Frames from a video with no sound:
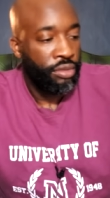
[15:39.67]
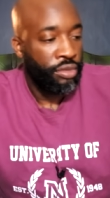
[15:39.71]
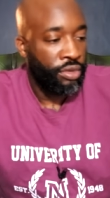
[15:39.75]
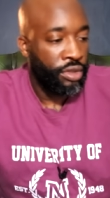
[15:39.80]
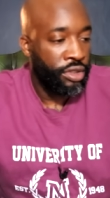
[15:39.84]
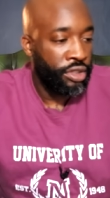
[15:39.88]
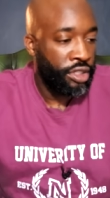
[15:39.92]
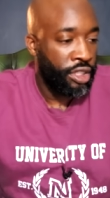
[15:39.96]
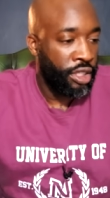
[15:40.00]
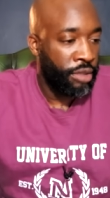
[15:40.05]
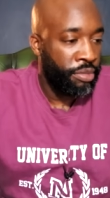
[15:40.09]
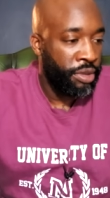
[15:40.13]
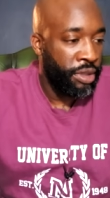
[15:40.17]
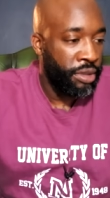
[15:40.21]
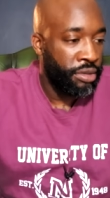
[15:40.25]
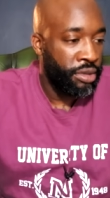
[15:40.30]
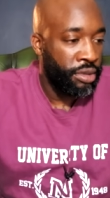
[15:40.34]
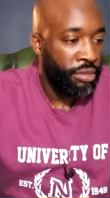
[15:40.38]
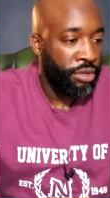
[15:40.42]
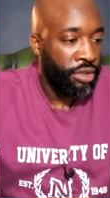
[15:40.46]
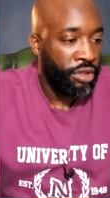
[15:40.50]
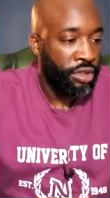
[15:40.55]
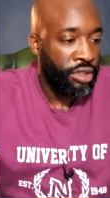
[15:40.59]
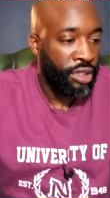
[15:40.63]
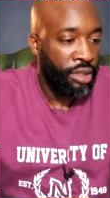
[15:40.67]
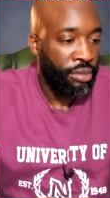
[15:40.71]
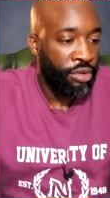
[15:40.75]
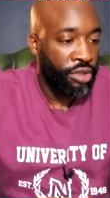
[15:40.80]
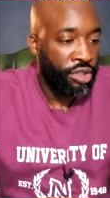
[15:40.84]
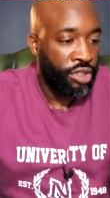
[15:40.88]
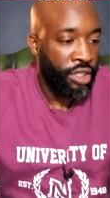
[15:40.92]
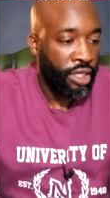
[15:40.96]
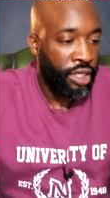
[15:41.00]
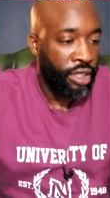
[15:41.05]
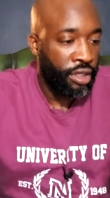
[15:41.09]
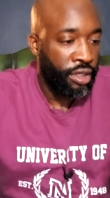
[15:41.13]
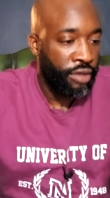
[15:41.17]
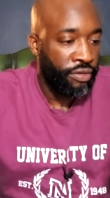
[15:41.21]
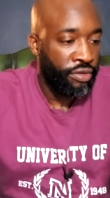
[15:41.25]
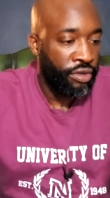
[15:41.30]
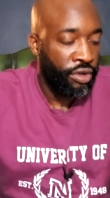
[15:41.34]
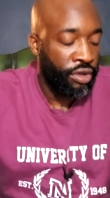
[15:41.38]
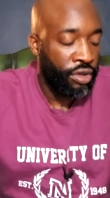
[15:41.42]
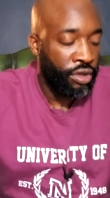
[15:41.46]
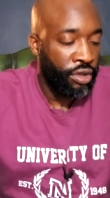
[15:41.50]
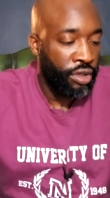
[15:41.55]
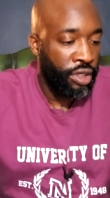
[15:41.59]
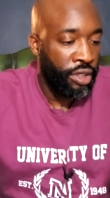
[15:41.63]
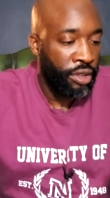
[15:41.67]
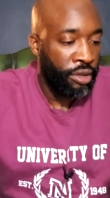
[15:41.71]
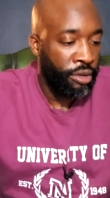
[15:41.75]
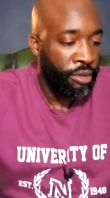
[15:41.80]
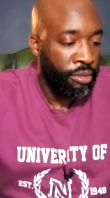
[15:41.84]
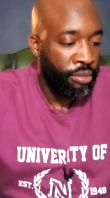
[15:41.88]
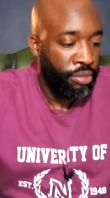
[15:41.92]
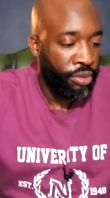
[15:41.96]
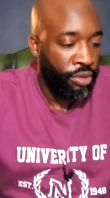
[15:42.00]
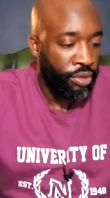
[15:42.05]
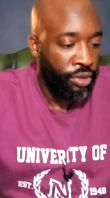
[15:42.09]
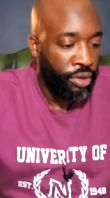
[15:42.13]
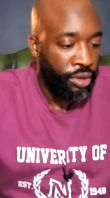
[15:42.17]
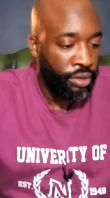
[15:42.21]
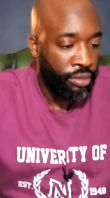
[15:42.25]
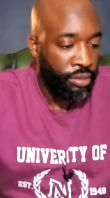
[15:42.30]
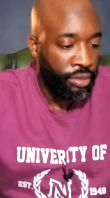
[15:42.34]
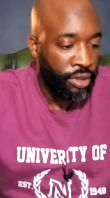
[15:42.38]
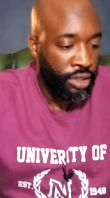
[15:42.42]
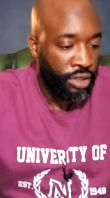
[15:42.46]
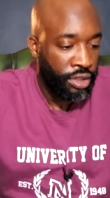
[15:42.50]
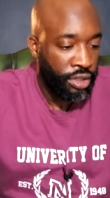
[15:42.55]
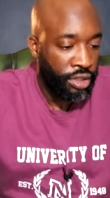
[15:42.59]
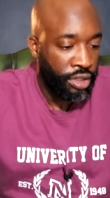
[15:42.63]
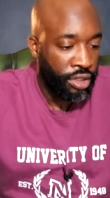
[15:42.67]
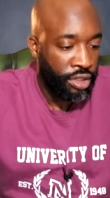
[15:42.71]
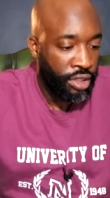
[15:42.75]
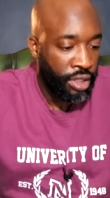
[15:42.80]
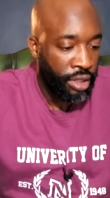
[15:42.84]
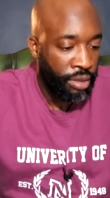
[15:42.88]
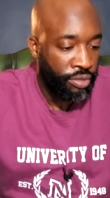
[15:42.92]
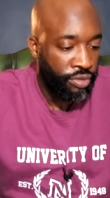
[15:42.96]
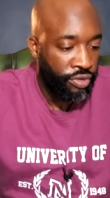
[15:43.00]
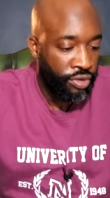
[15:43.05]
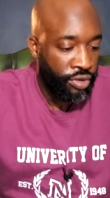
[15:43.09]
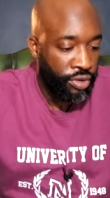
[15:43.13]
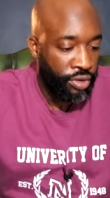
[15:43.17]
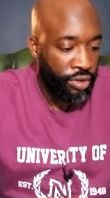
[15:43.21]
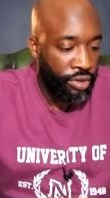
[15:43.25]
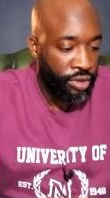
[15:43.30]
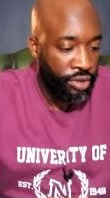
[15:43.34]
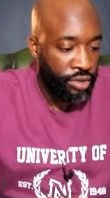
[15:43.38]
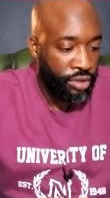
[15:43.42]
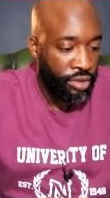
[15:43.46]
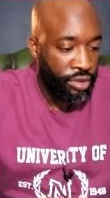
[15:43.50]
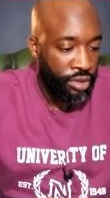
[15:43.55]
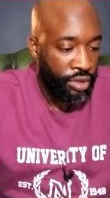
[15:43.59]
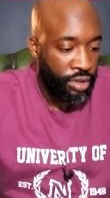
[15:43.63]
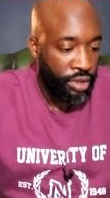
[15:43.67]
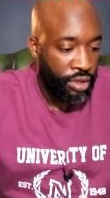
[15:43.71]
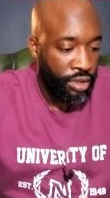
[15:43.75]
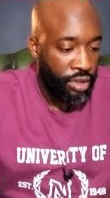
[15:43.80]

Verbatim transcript: One sec, peeps. Let me just double check. I've not got any important messages come through because